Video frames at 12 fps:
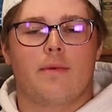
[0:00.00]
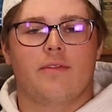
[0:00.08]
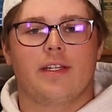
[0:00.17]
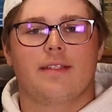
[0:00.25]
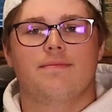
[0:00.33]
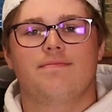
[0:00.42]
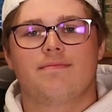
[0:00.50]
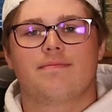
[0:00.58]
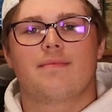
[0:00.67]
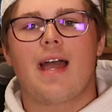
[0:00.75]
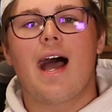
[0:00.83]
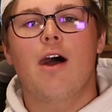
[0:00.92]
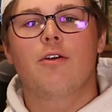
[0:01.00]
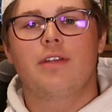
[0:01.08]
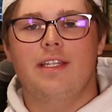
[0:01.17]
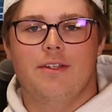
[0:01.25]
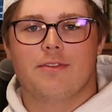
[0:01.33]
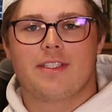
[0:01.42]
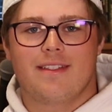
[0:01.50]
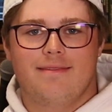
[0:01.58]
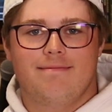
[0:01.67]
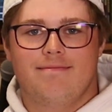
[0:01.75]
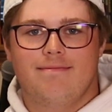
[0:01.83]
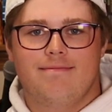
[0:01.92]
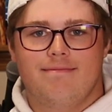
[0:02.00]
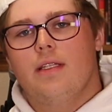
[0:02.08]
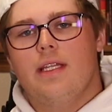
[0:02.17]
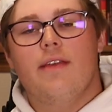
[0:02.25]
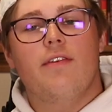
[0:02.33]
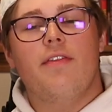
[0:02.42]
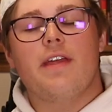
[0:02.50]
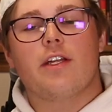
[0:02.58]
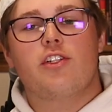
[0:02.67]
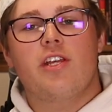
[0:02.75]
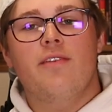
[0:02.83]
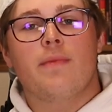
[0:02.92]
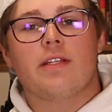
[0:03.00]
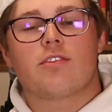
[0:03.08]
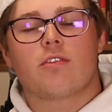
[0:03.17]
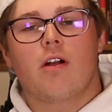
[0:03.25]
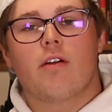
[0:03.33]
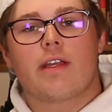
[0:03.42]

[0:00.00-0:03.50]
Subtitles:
of it. How cute. Even the achievements are all